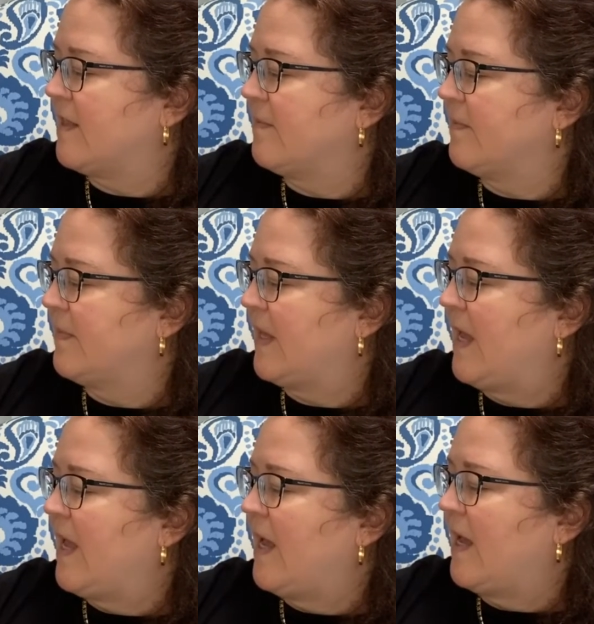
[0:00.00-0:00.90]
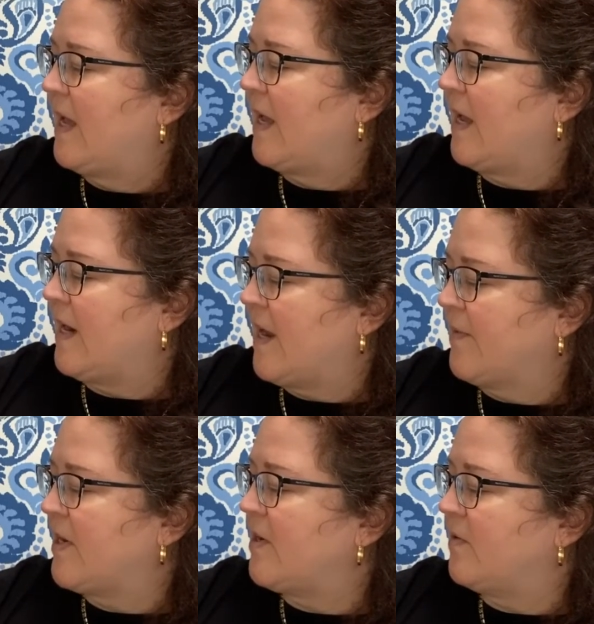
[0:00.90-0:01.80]
them, and now
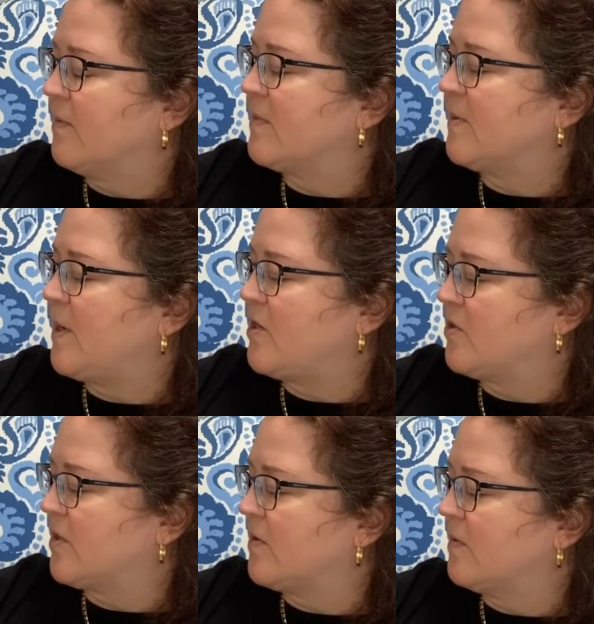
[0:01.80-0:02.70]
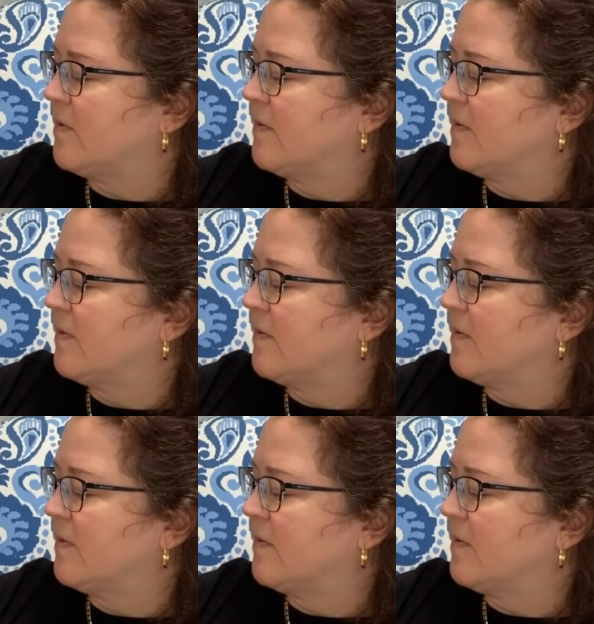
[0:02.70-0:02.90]
I knew them to be true.